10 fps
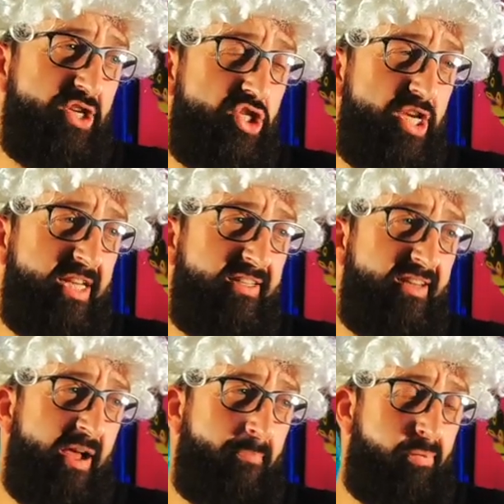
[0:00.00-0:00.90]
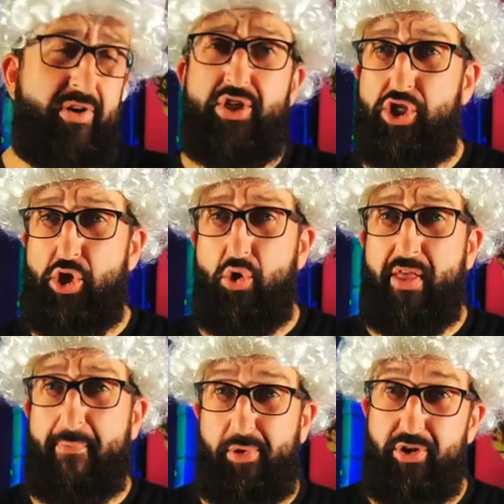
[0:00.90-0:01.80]
shit, I'm pretty sure
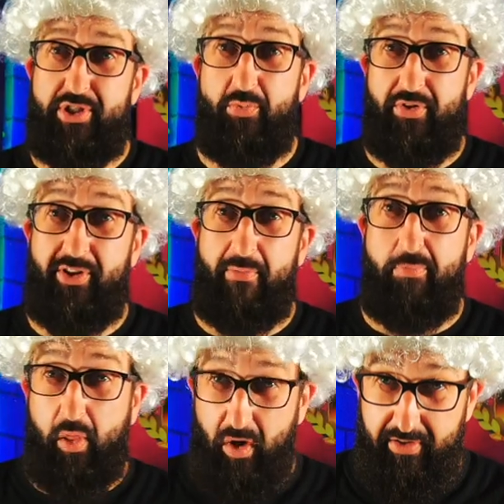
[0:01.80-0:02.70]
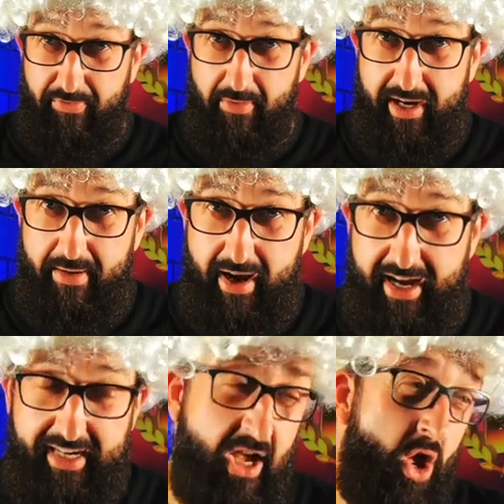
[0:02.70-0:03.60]
that person would have got blocked from
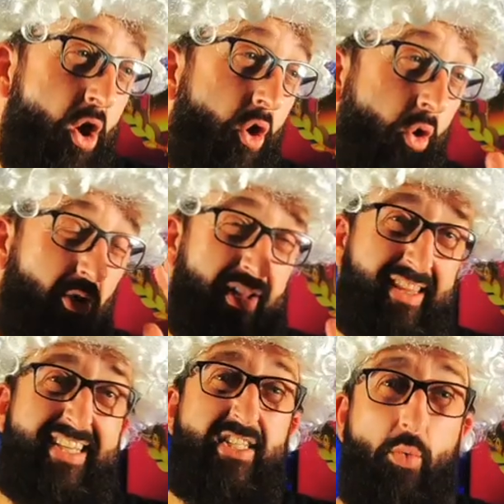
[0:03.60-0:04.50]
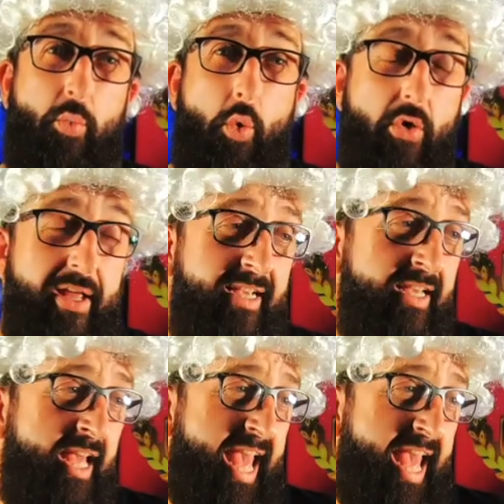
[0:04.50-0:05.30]
eBay or at least a warning,